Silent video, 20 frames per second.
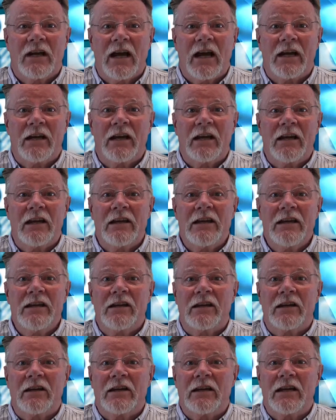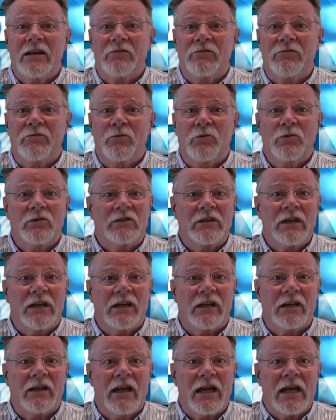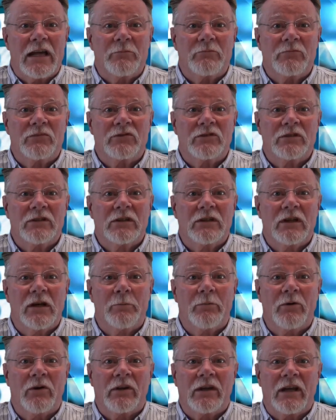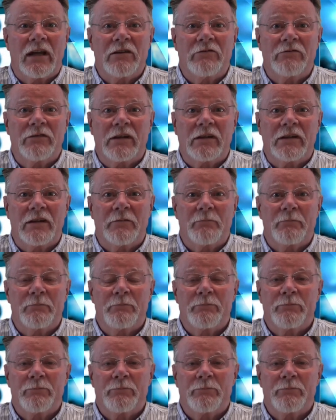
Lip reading: and illegally enforce their claims upon a victim.